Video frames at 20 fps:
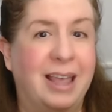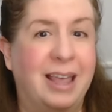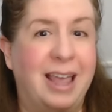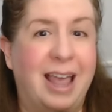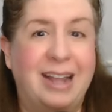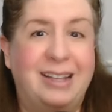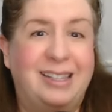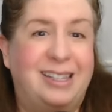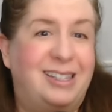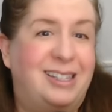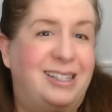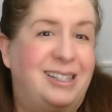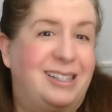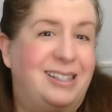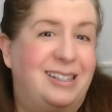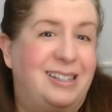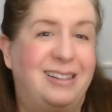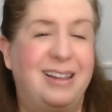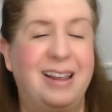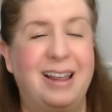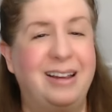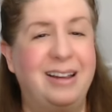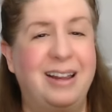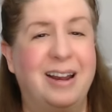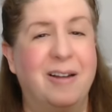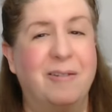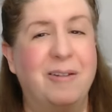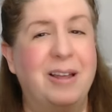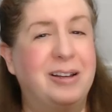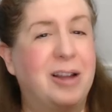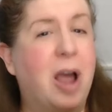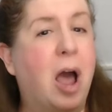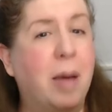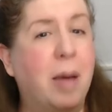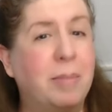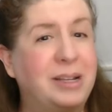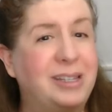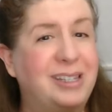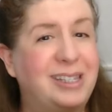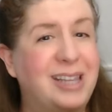It's it's
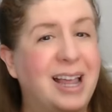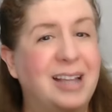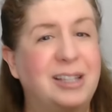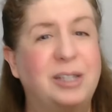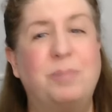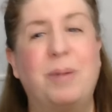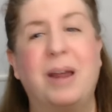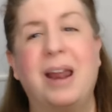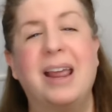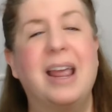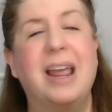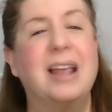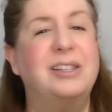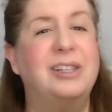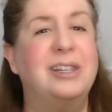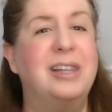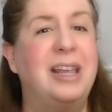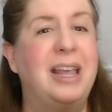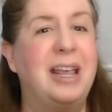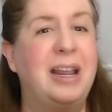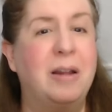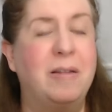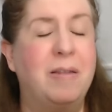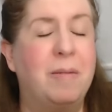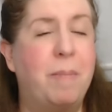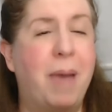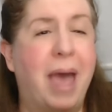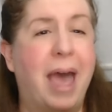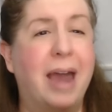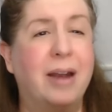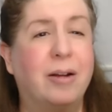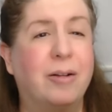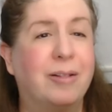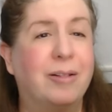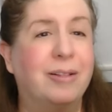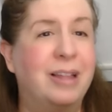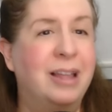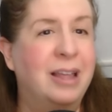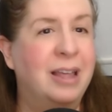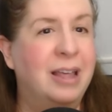common sense, but I guess in the heat of the
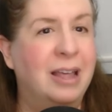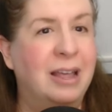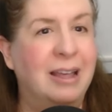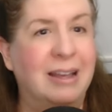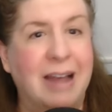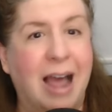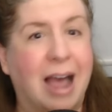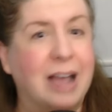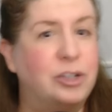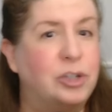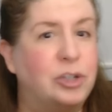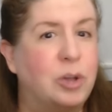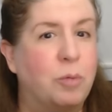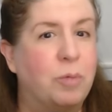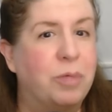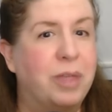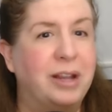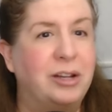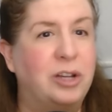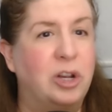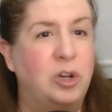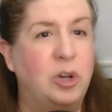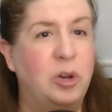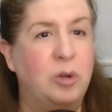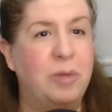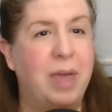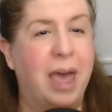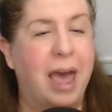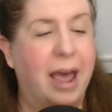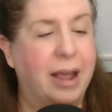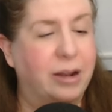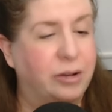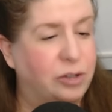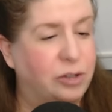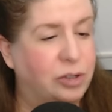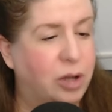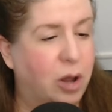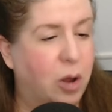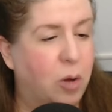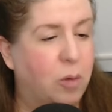battle, guys don't think to do that.
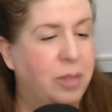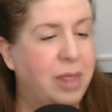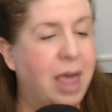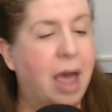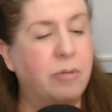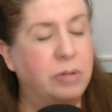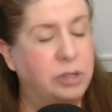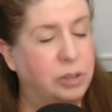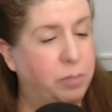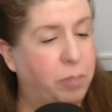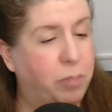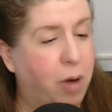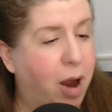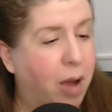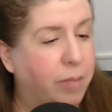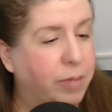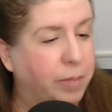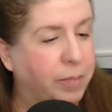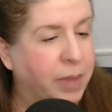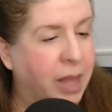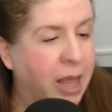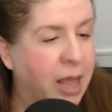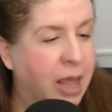So that was a problem.